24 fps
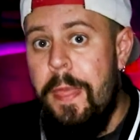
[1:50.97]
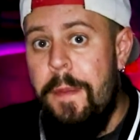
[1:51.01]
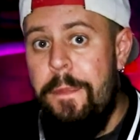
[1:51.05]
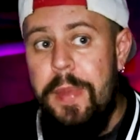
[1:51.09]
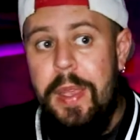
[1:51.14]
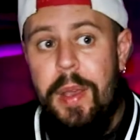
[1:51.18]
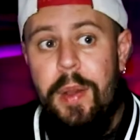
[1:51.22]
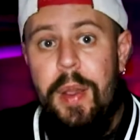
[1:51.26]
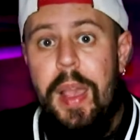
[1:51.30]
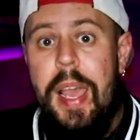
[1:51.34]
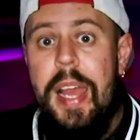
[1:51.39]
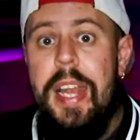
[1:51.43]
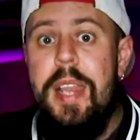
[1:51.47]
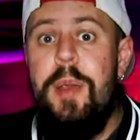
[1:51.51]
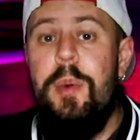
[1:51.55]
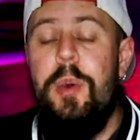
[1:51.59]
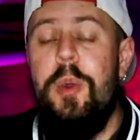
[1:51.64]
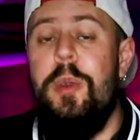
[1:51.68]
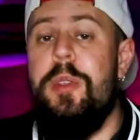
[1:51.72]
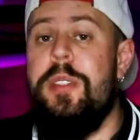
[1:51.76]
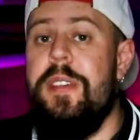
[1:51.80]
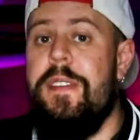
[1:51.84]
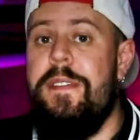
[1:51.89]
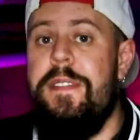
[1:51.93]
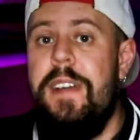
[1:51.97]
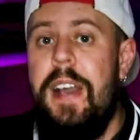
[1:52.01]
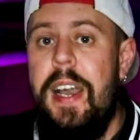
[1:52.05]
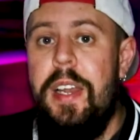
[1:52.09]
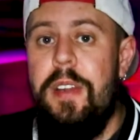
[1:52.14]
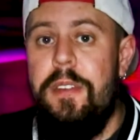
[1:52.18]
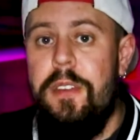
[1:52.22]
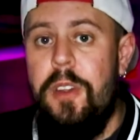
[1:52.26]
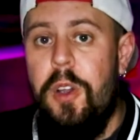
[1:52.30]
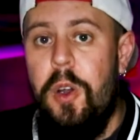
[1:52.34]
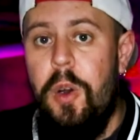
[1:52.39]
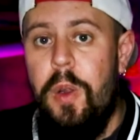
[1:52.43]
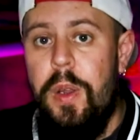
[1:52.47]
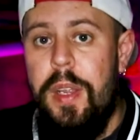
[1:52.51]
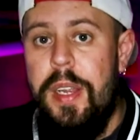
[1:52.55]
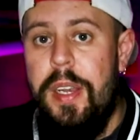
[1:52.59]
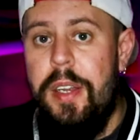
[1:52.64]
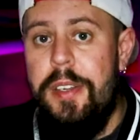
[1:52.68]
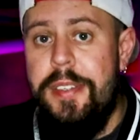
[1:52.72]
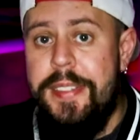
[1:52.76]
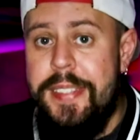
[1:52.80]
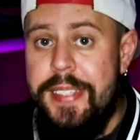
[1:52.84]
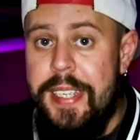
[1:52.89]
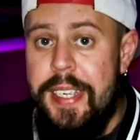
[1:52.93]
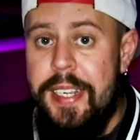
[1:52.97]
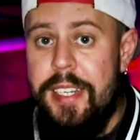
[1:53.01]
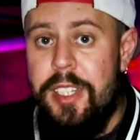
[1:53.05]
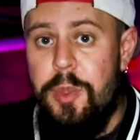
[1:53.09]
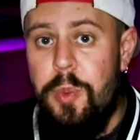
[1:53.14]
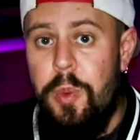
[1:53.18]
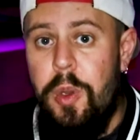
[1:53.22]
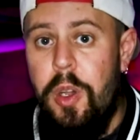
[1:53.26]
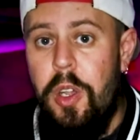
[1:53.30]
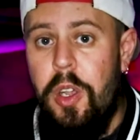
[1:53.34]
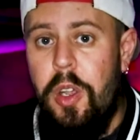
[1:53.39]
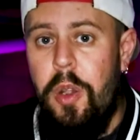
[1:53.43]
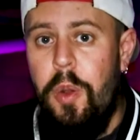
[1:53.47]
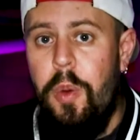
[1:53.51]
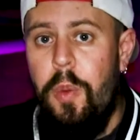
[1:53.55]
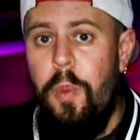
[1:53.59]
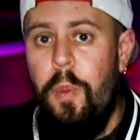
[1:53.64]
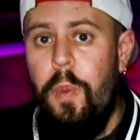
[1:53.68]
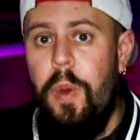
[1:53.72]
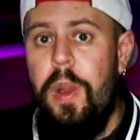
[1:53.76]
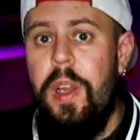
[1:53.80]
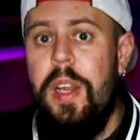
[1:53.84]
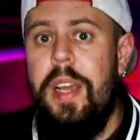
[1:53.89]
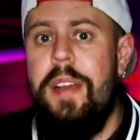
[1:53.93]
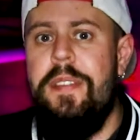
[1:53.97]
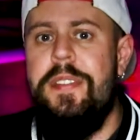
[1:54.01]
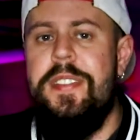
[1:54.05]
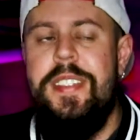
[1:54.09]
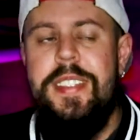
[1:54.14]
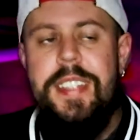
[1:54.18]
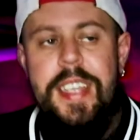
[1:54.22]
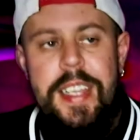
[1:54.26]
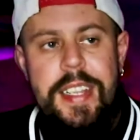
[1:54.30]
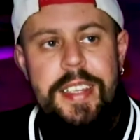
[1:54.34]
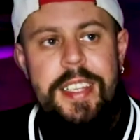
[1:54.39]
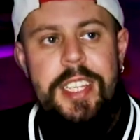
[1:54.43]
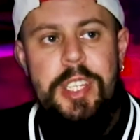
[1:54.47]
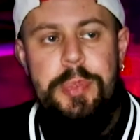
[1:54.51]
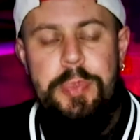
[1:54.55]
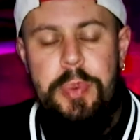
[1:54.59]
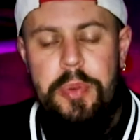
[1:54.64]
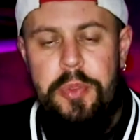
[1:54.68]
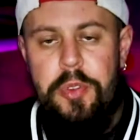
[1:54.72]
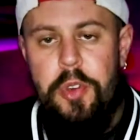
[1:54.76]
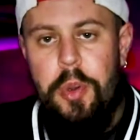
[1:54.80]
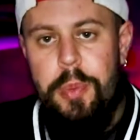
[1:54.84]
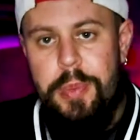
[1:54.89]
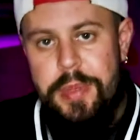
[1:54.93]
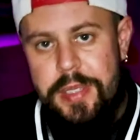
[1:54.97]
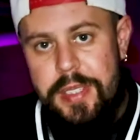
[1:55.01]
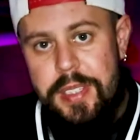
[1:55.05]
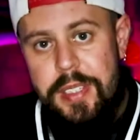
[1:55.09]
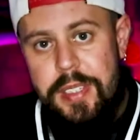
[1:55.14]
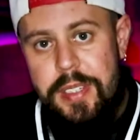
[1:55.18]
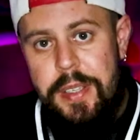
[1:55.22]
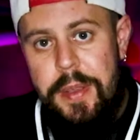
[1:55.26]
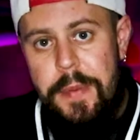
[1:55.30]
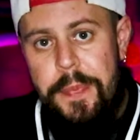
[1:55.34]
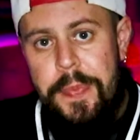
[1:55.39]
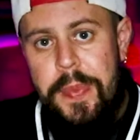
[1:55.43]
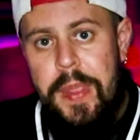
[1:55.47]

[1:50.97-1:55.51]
Now, anyone who's a fan of Colin who has seen his work will have seen these performances.